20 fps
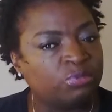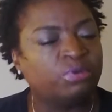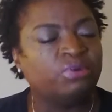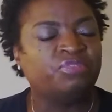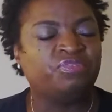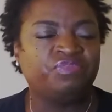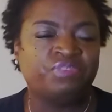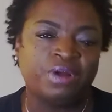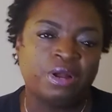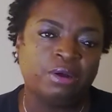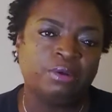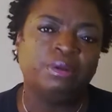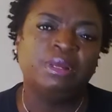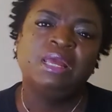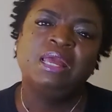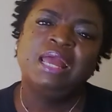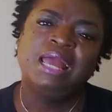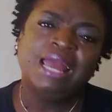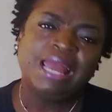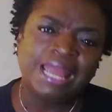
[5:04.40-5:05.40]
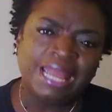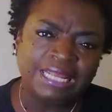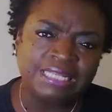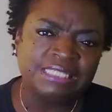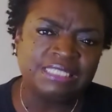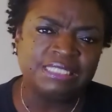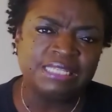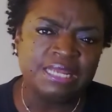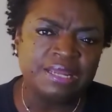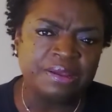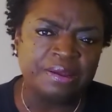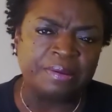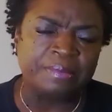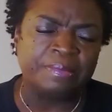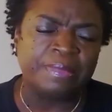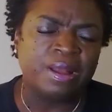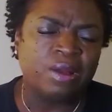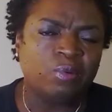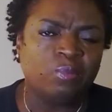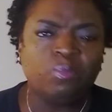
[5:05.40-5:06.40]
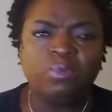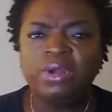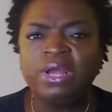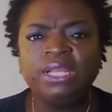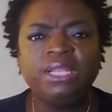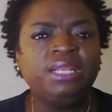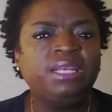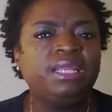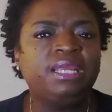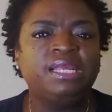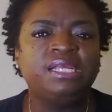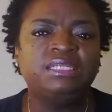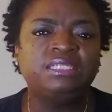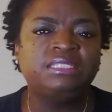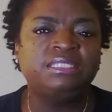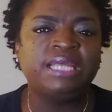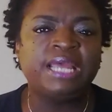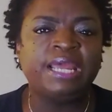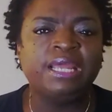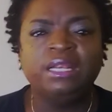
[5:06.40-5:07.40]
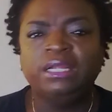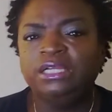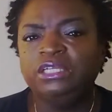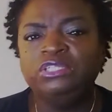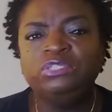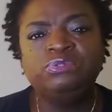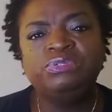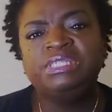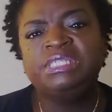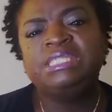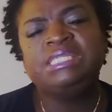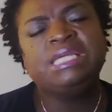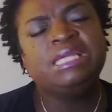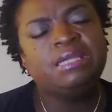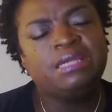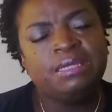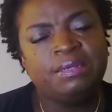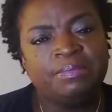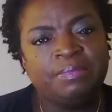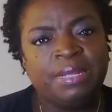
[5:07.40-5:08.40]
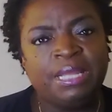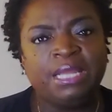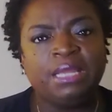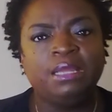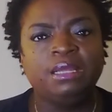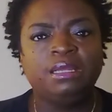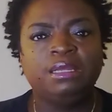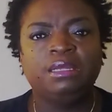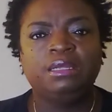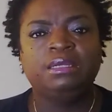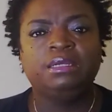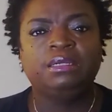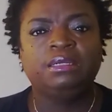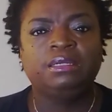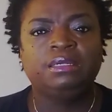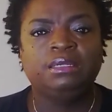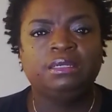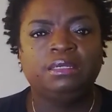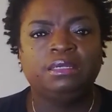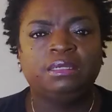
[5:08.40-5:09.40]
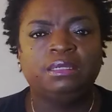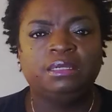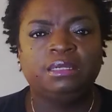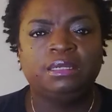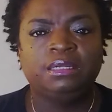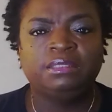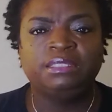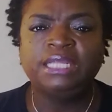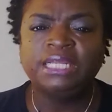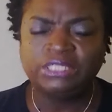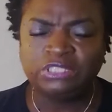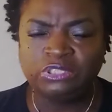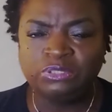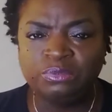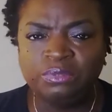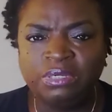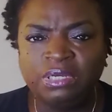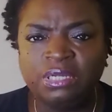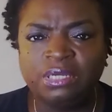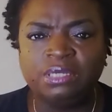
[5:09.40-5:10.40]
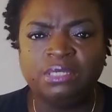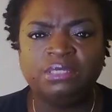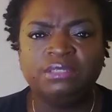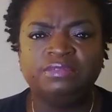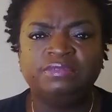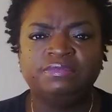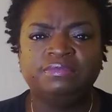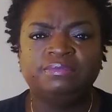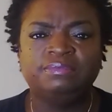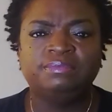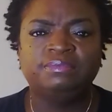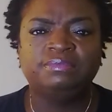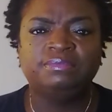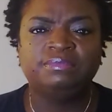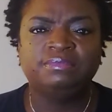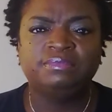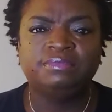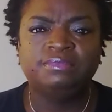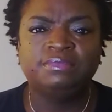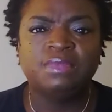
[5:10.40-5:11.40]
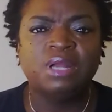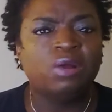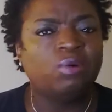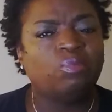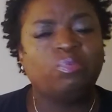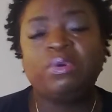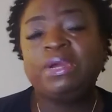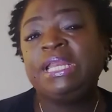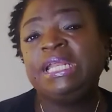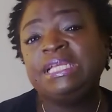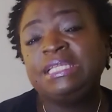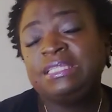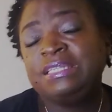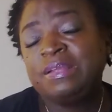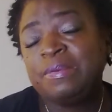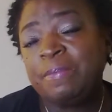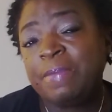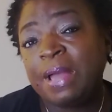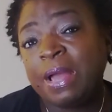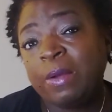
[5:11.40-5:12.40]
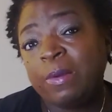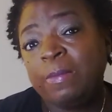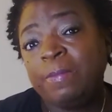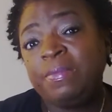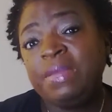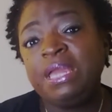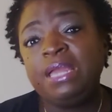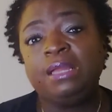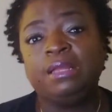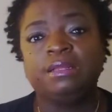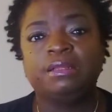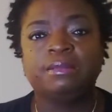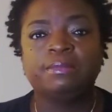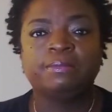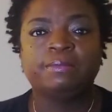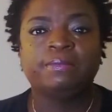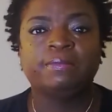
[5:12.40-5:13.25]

to a fault. Ask them what it is that you see in me that you love. What is it about me